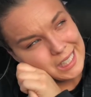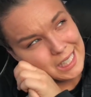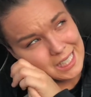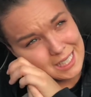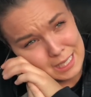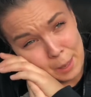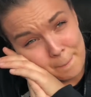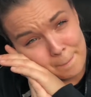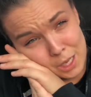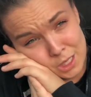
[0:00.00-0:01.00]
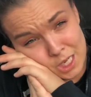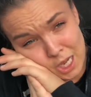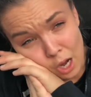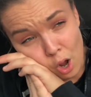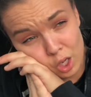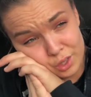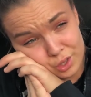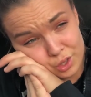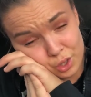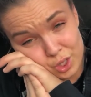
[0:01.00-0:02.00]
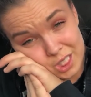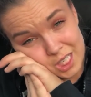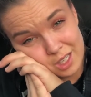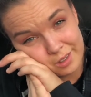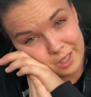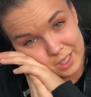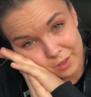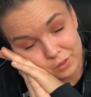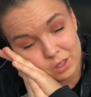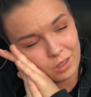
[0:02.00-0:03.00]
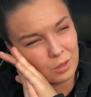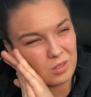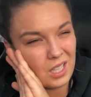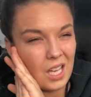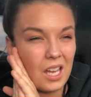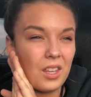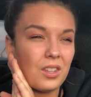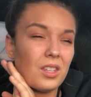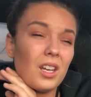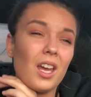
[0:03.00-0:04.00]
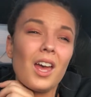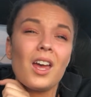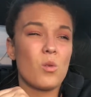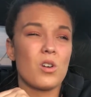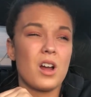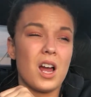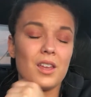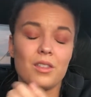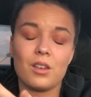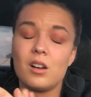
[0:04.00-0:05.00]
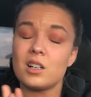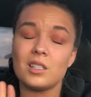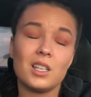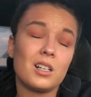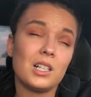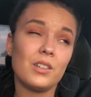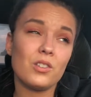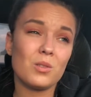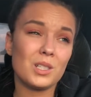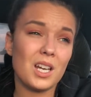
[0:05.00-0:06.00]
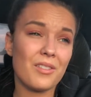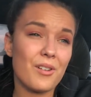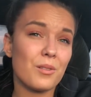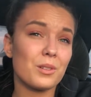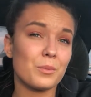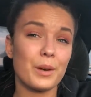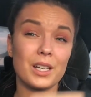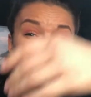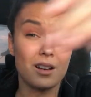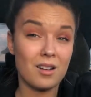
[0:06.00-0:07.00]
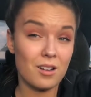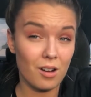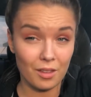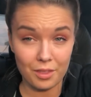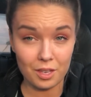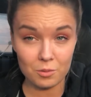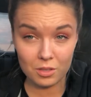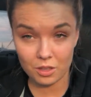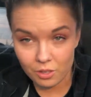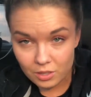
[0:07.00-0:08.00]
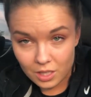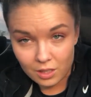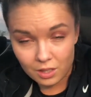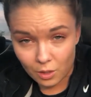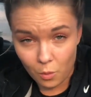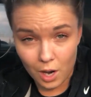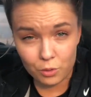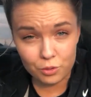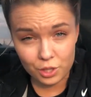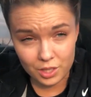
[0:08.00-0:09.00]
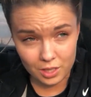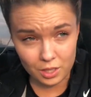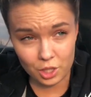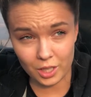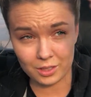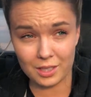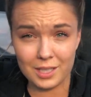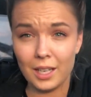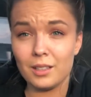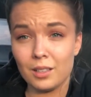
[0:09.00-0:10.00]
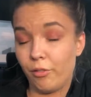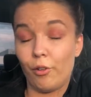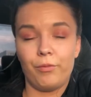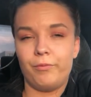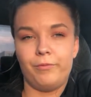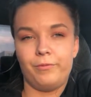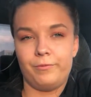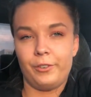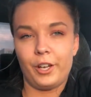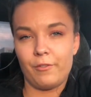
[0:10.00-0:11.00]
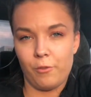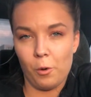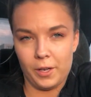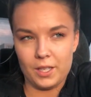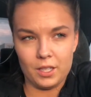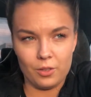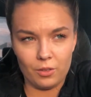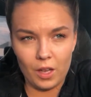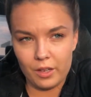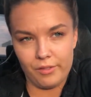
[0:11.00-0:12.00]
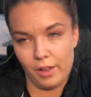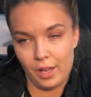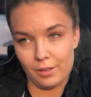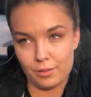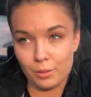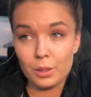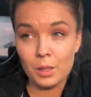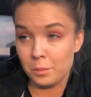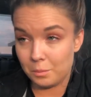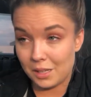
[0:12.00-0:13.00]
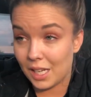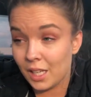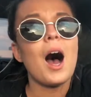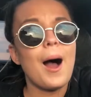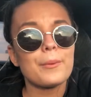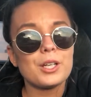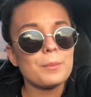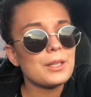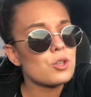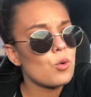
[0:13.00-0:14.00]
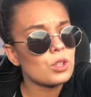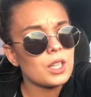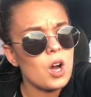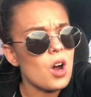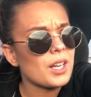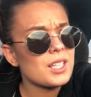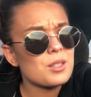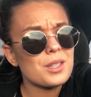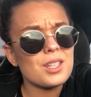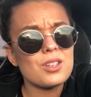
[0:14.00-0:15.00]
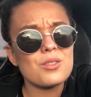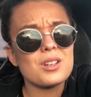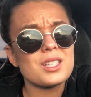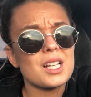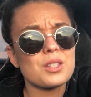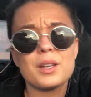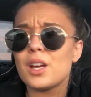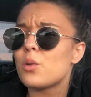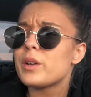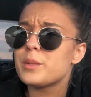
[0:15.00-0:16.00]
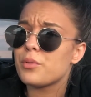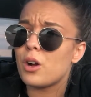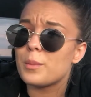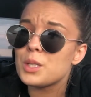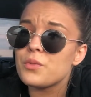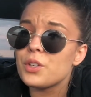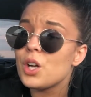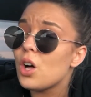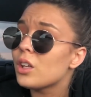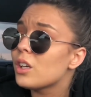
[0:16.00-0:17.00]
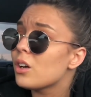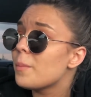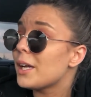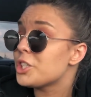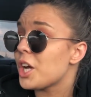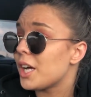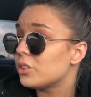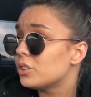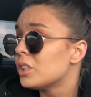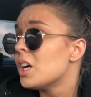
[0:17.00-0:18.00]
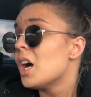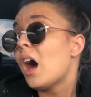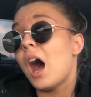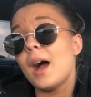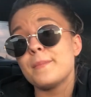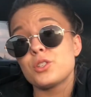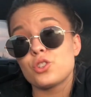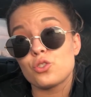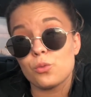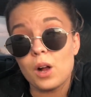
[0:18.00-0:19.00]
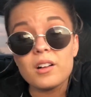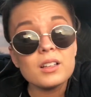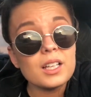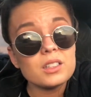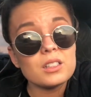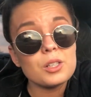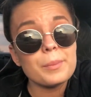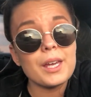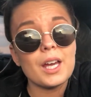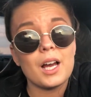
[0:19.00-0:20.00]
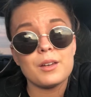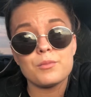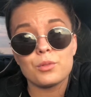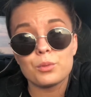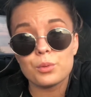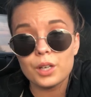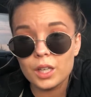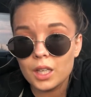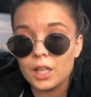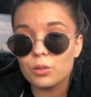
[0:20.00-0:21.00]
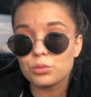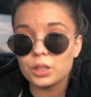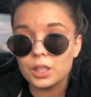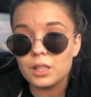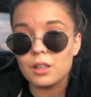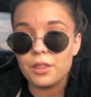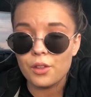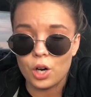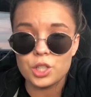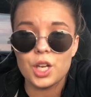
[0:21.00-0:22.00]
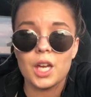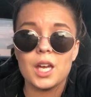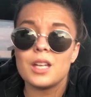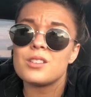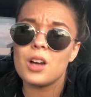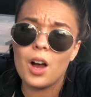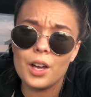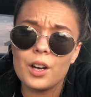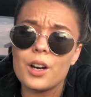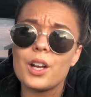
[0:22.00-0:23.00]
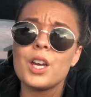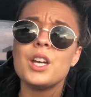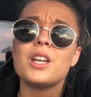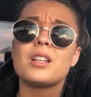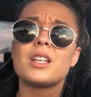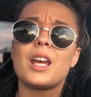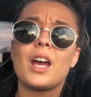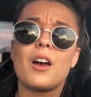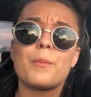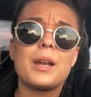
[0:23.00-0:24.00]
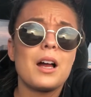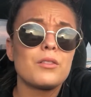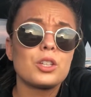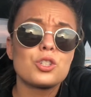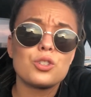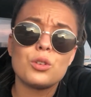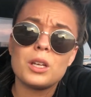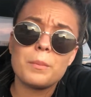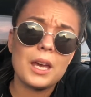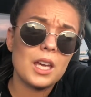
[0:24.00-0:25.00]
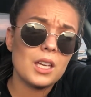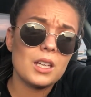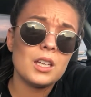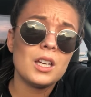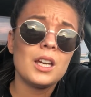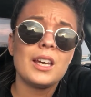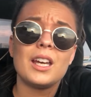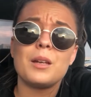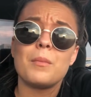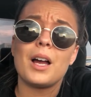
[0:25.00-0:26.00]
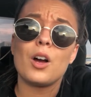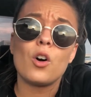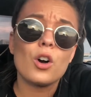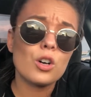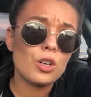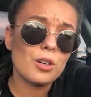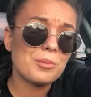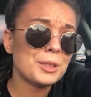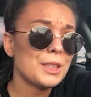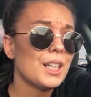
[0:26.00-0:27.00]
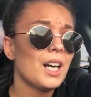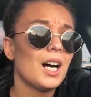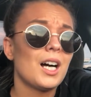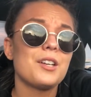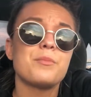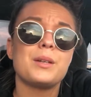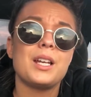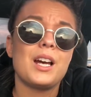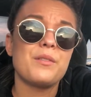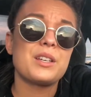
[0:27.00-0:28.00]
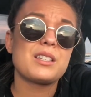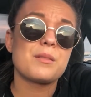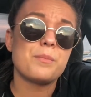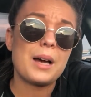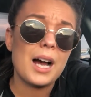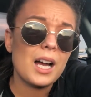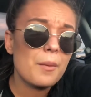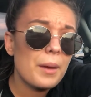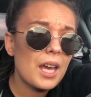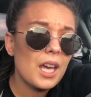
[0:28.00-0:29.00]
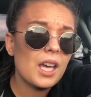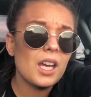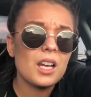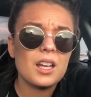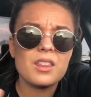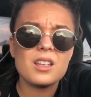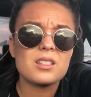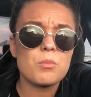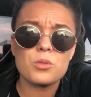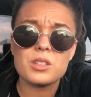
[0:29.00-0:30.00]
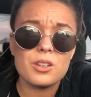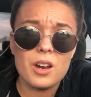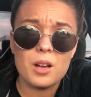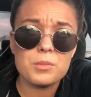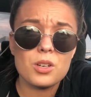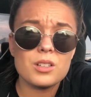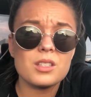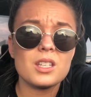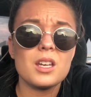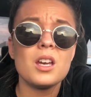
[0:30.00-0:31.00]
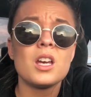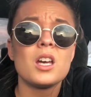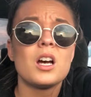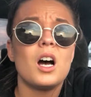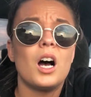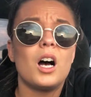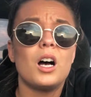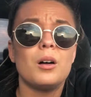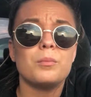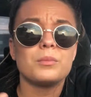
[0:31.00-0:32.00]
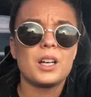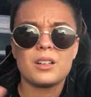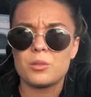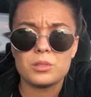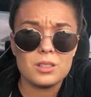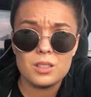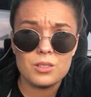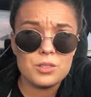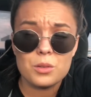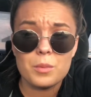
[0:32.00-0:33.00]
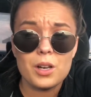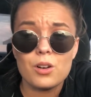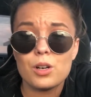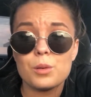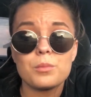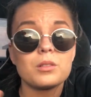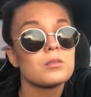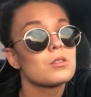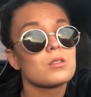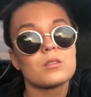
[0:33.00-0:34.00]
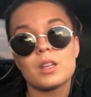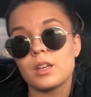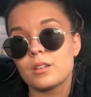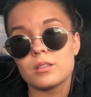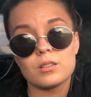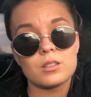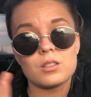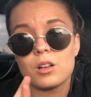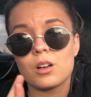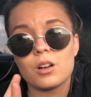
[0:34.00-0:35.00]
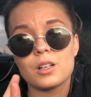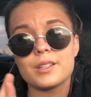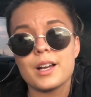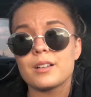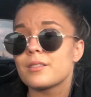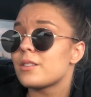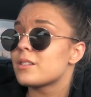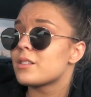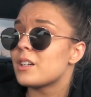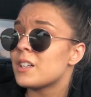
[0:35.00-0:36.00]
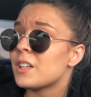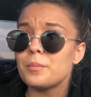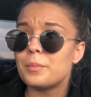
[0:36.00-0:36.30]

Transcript: It is Monday, August 13th. I definitely thought it was the 8th today or 9th. Honestly, I don't even know what day I thought it was, but I did not think it was the 13th. Like, wow, who just doesn't check the date for freaking 4 days of their life? I don't know. Me. I'm gonna be totally honest with you because that's what I always promise for y'all here on my channel. I'm struggling a little bit. I'm really, really lethargic and tired. Today I've been having shooting pain in my arm. I've been having some back pain. I think it's mostly cramps, honestly. I don't know what the deal is with my arm. It's like, it's not a heart attack, so that's good.